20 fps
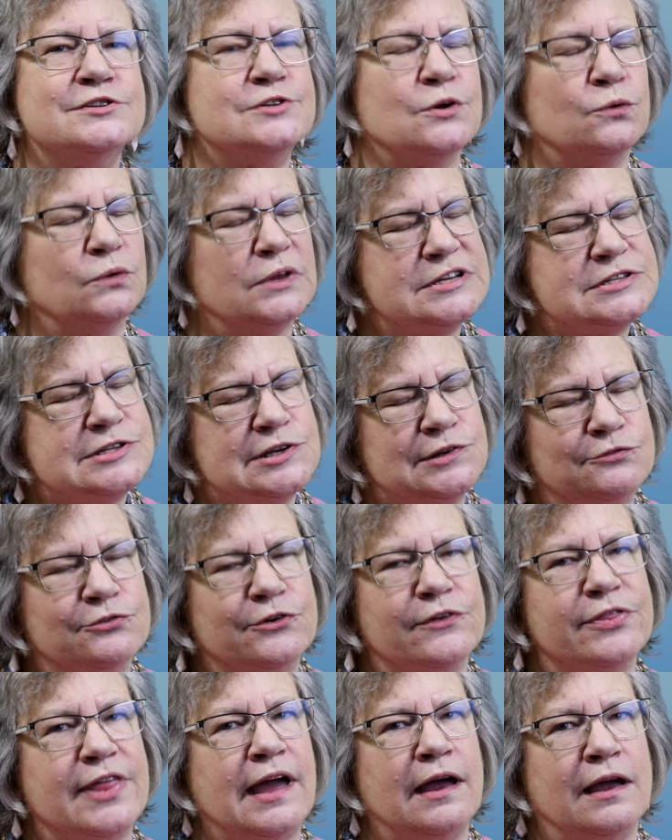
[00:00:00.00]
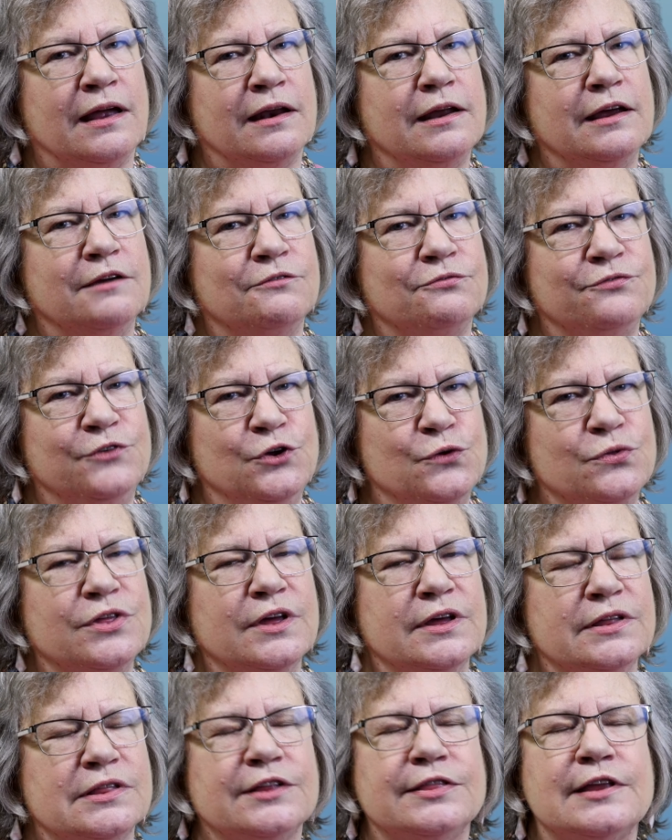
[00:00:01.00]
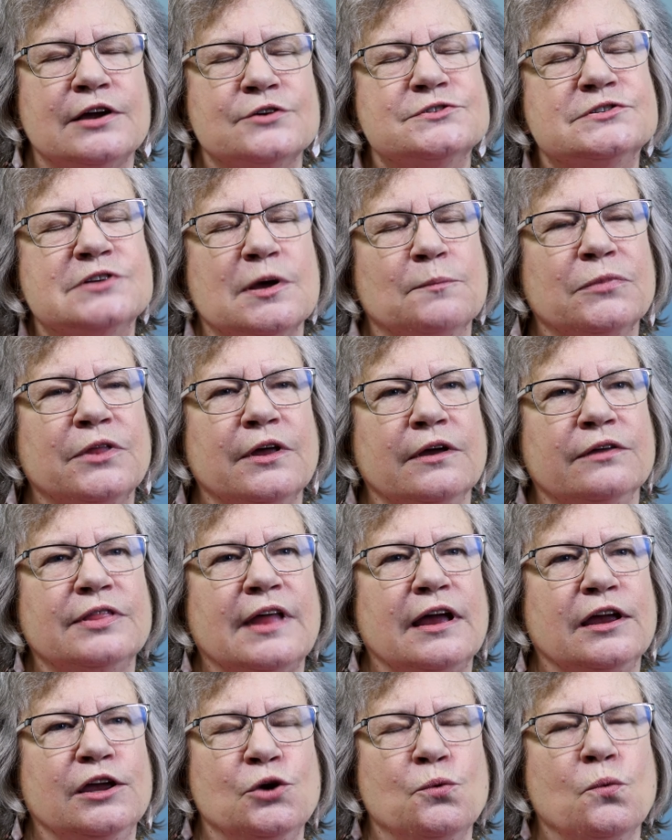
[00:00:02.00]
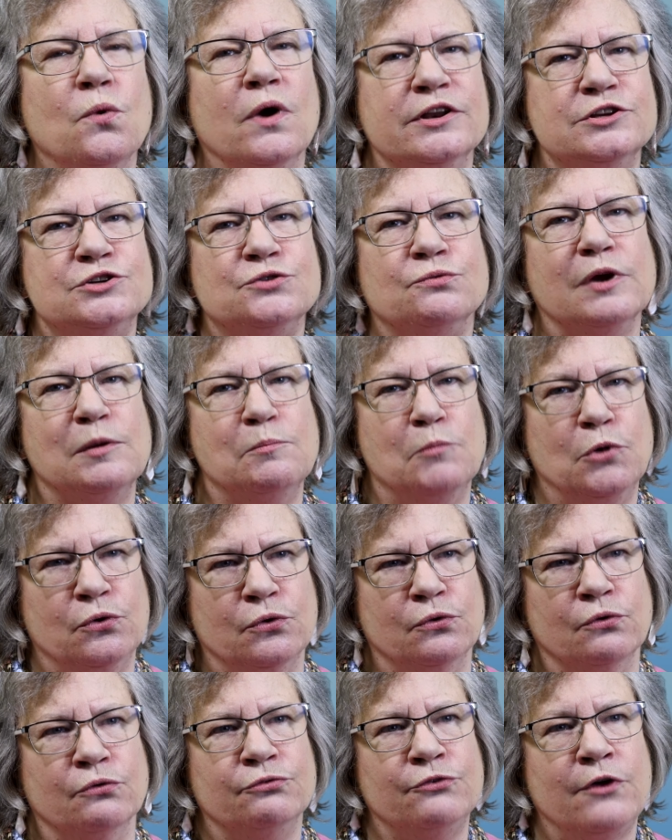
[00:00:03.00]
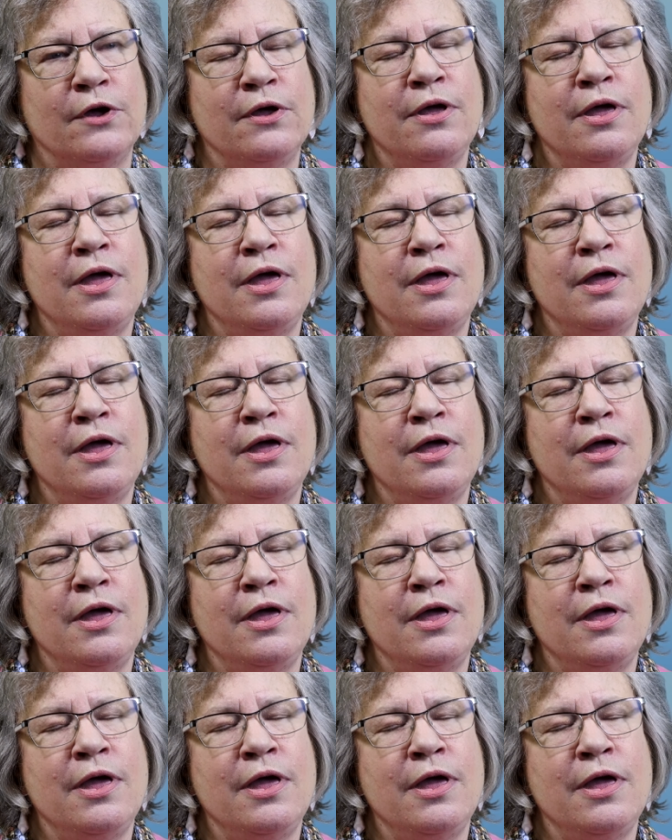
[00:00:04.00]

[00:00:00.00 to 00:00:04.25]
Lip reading: So listen for that if you think that there's something that you want to remove.